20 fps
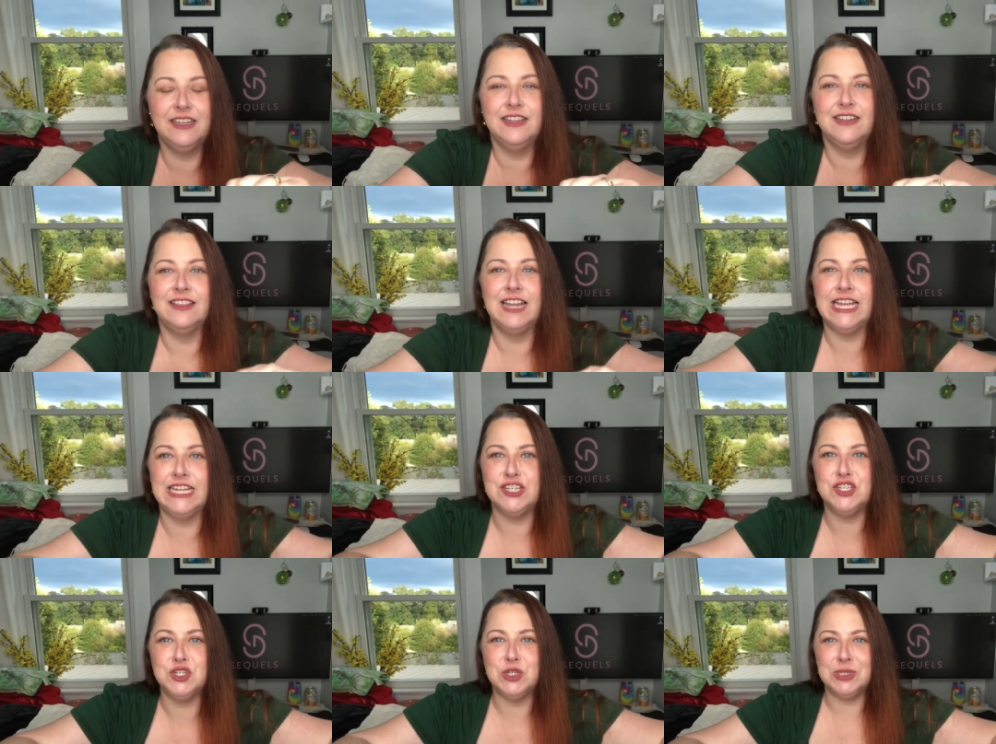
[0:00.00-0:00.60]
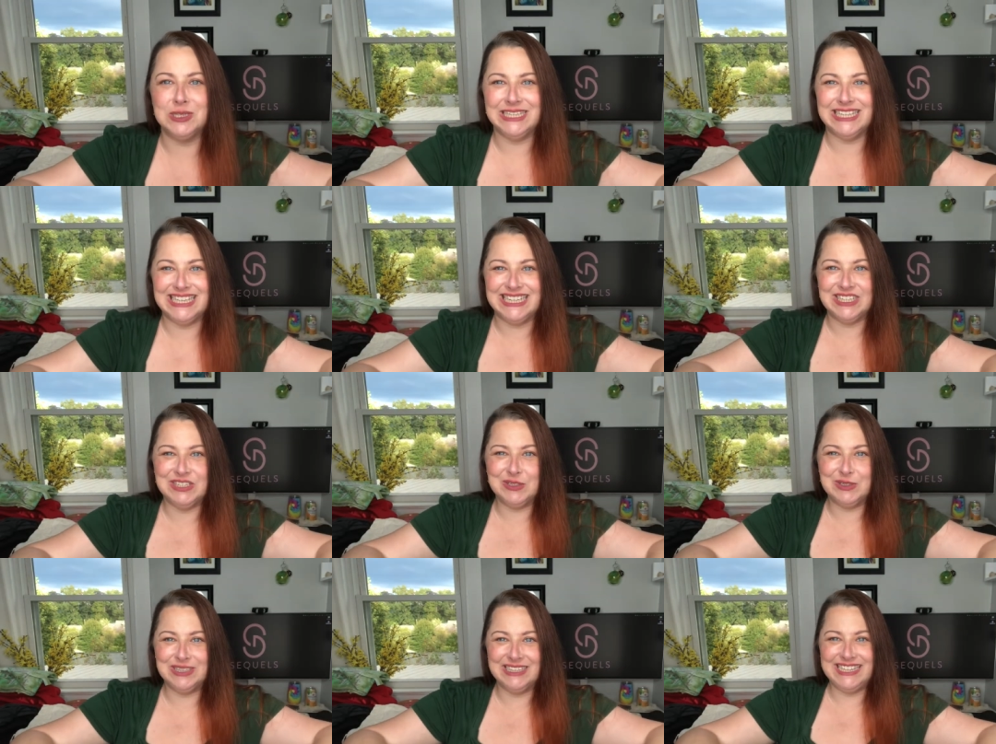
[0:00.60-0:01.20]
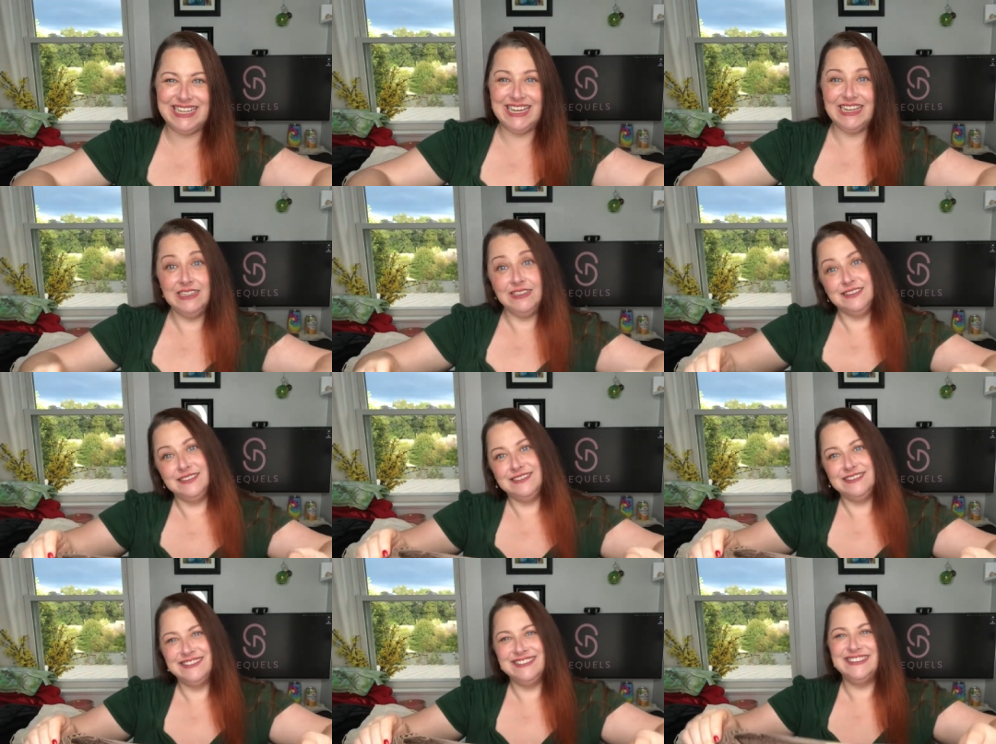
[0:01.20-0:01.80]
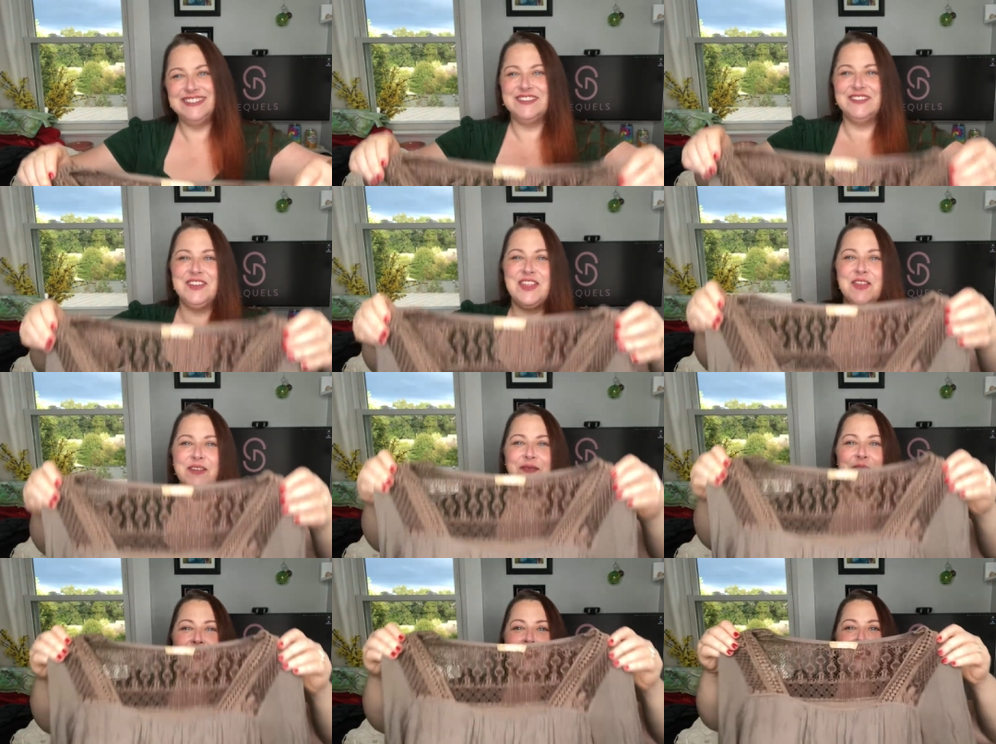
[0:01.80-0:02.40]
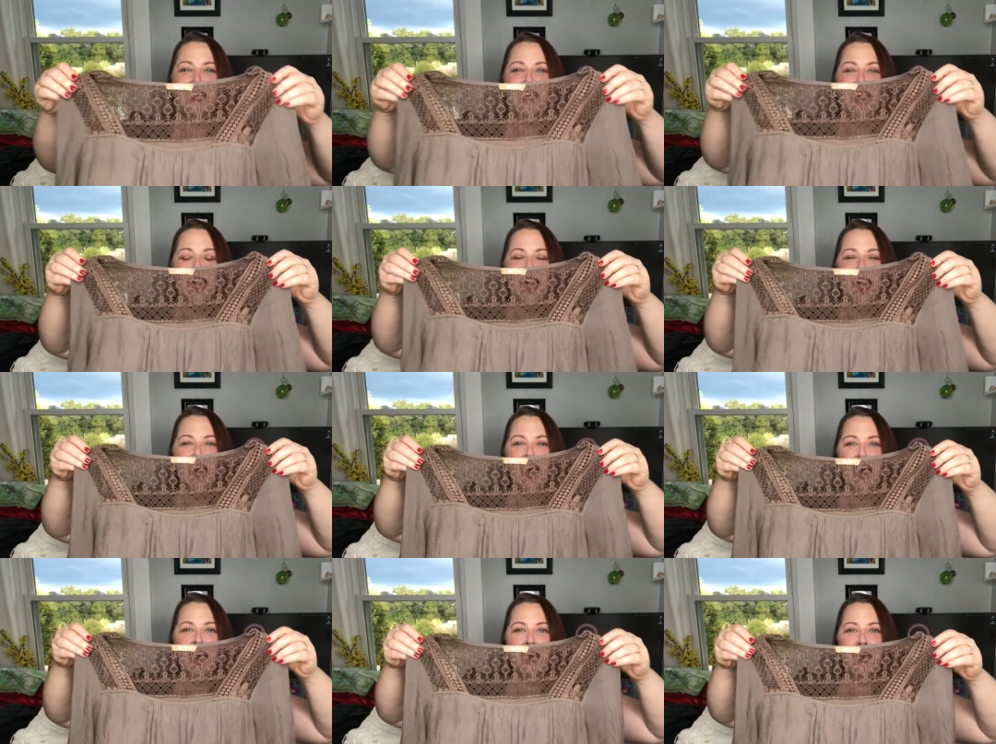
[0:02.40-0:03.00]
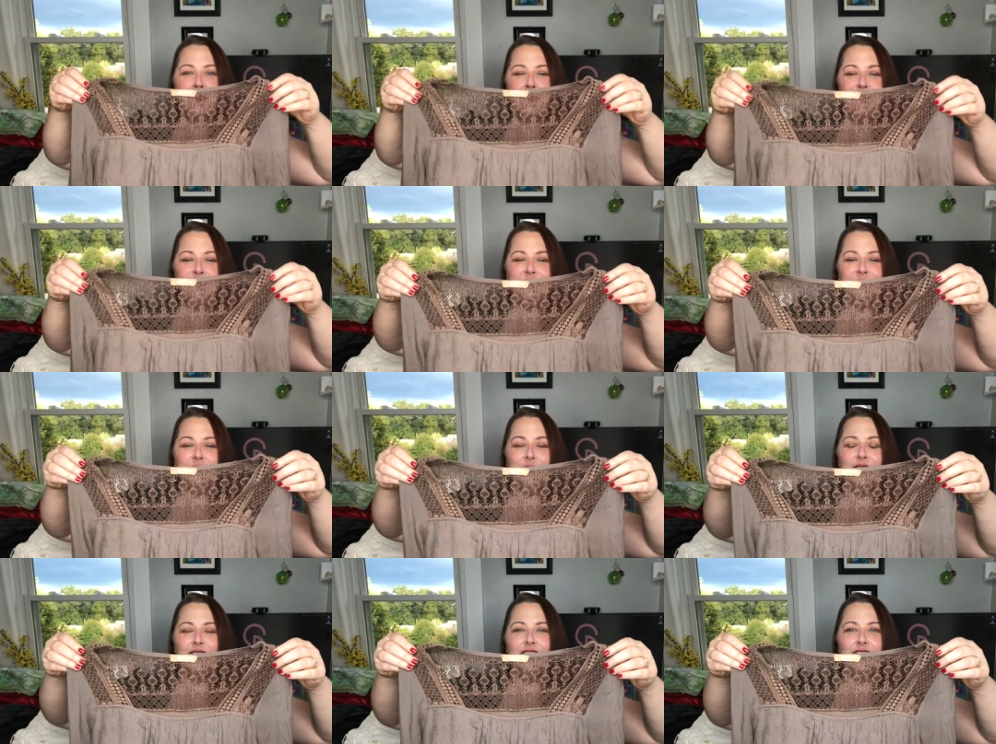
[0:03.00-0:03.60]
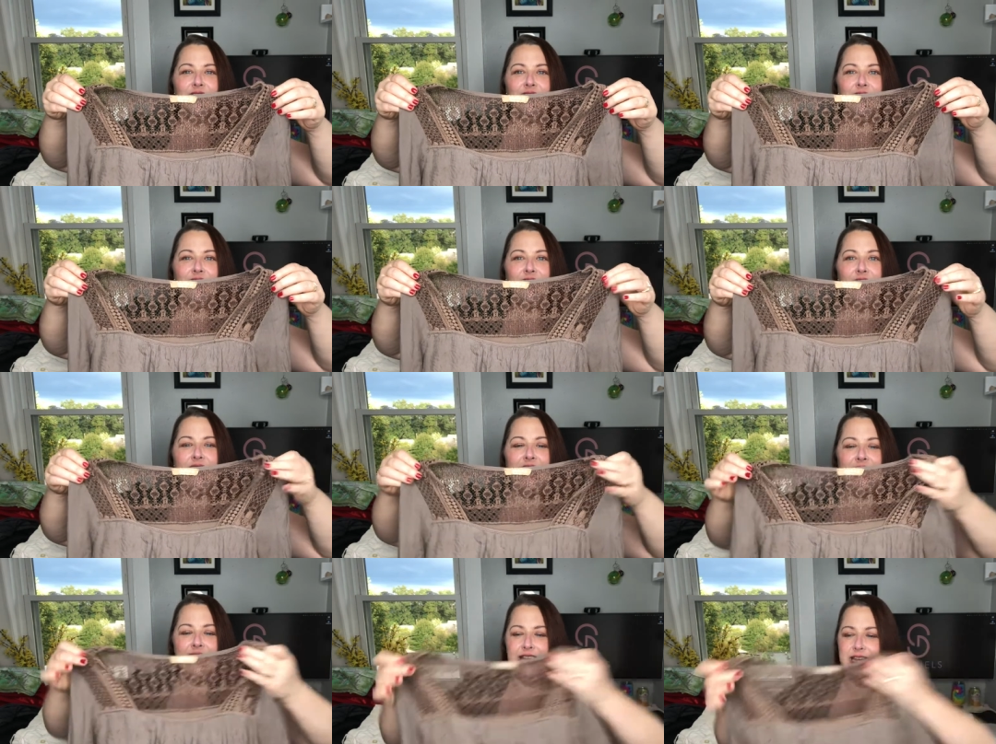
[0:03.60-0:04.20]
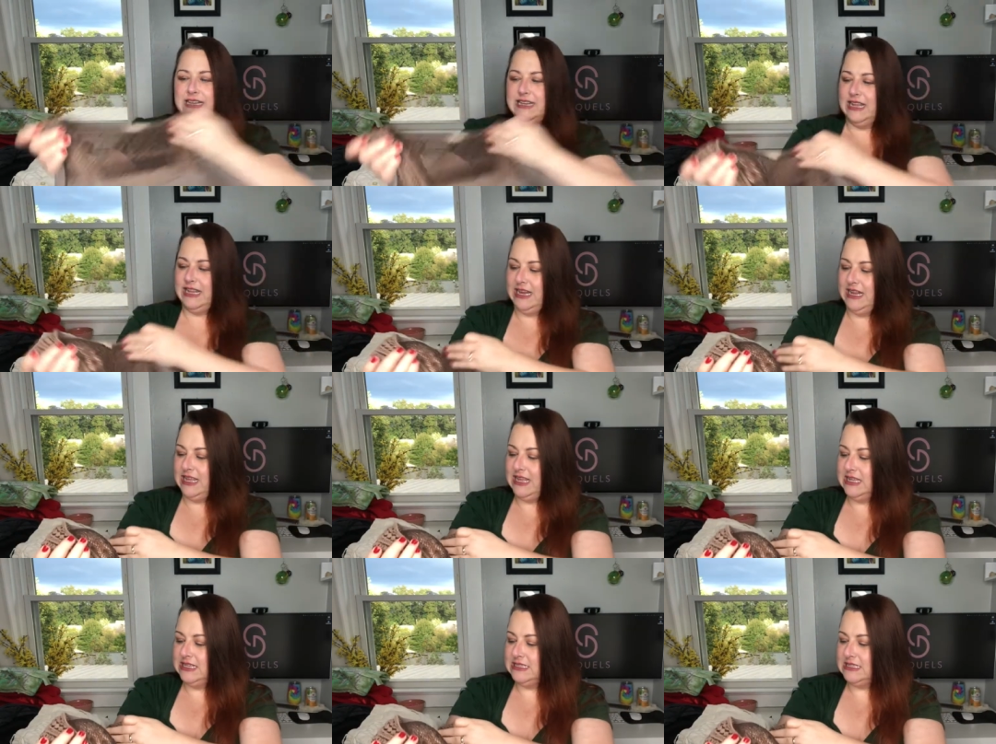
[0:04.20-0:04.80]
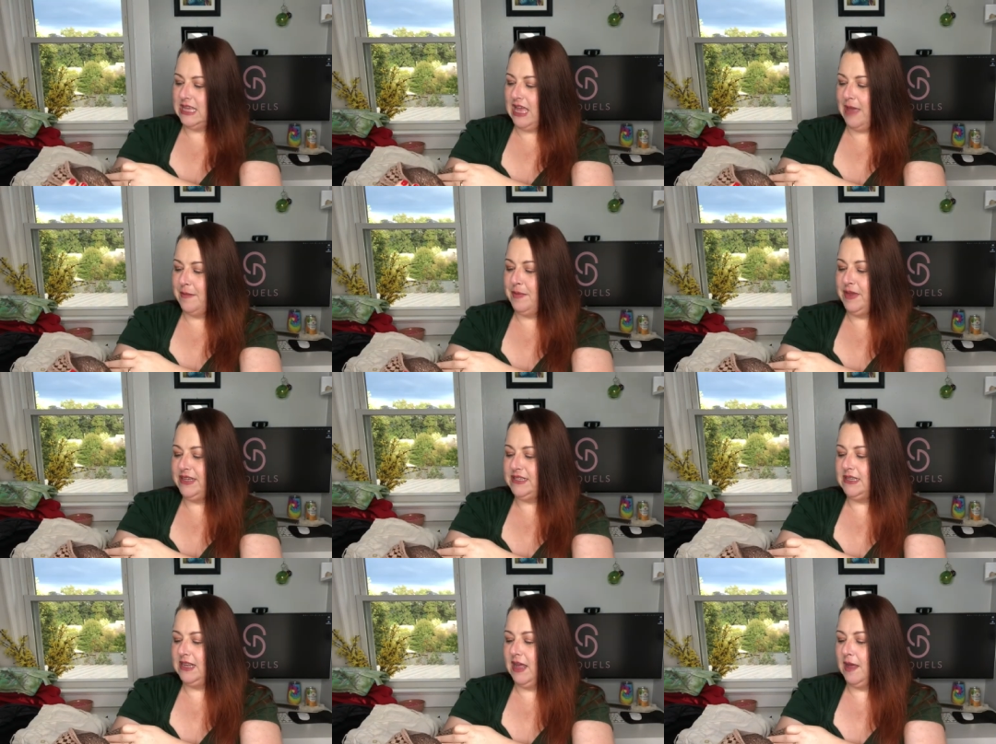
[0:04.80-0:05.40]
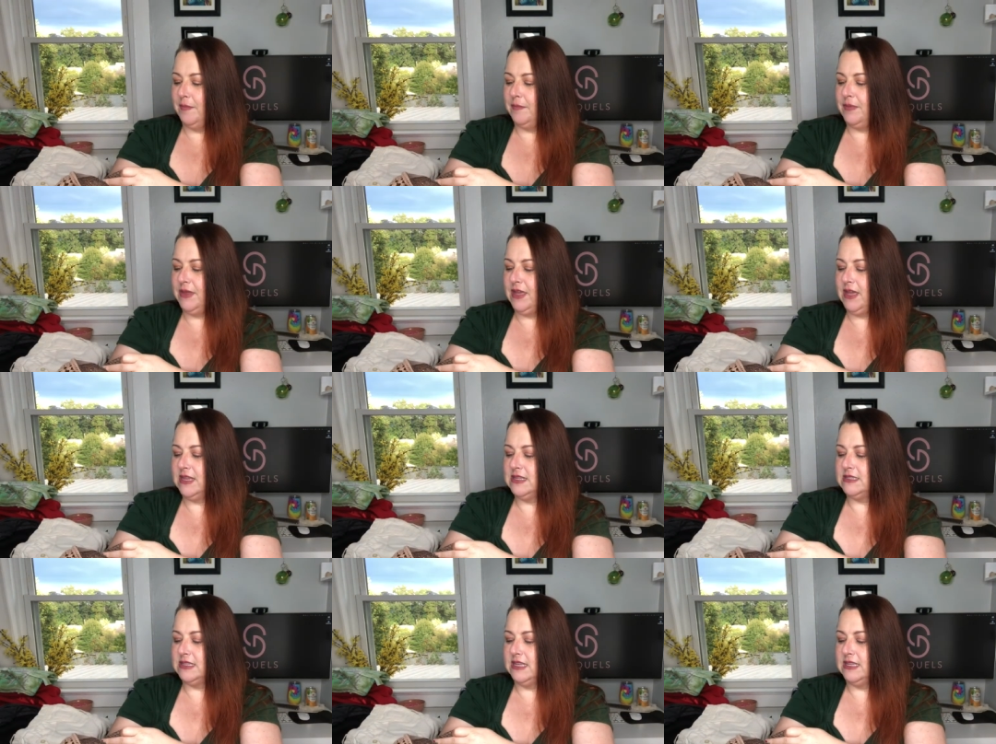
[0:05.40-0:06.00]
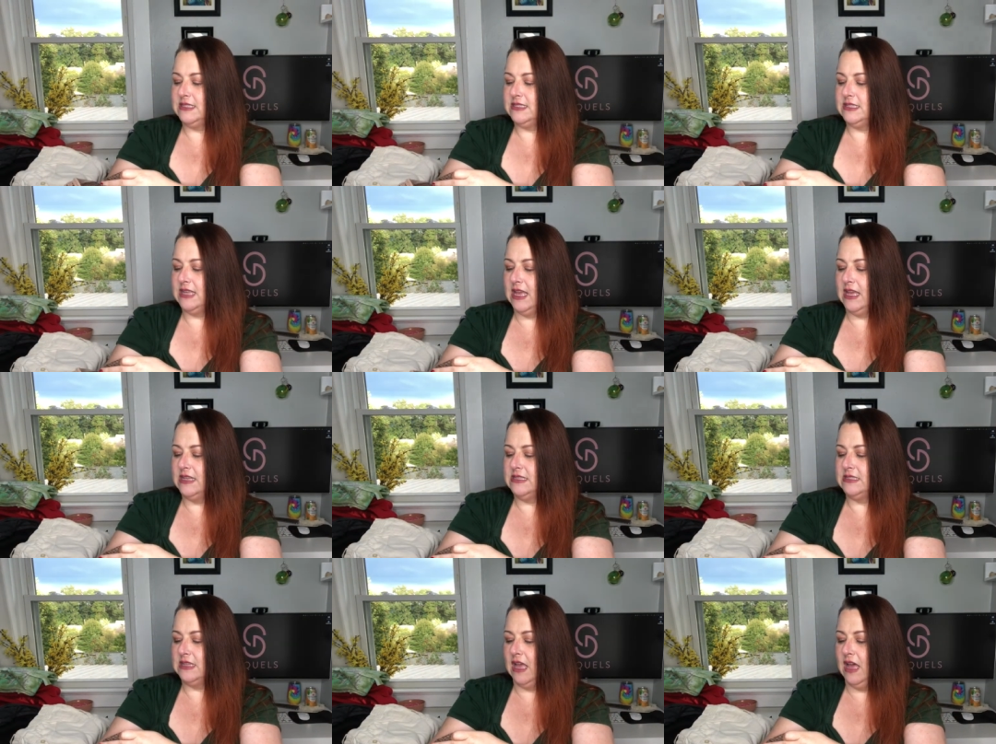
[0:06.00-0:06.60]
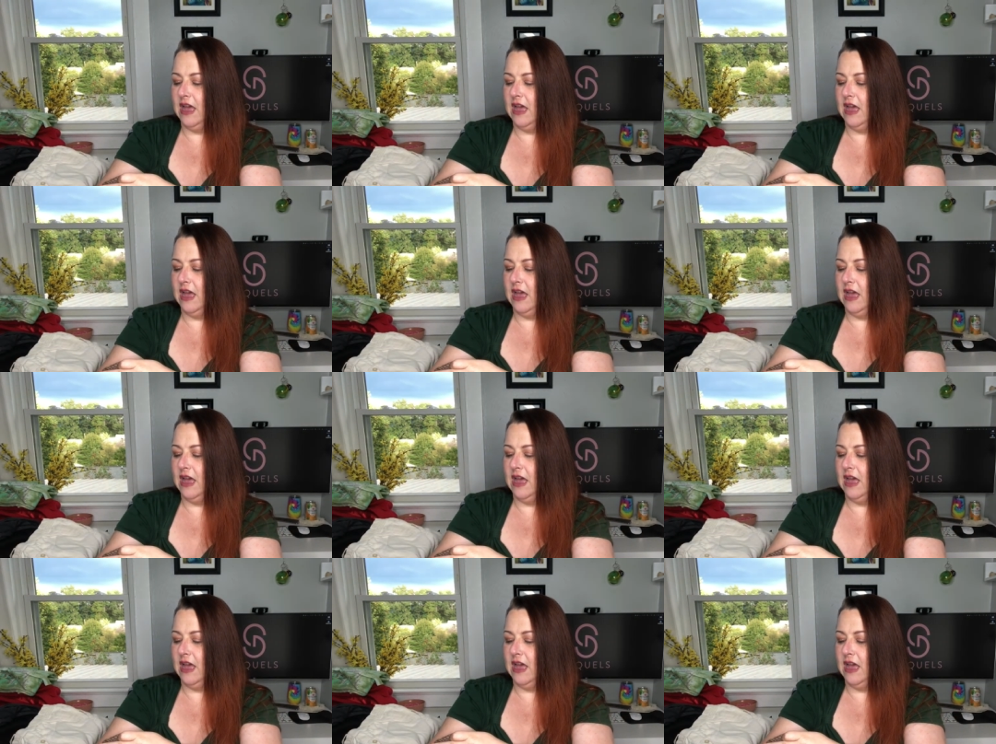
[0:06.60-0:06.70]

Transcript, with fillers: like Julia Guglia. And it is, I picked it up because it says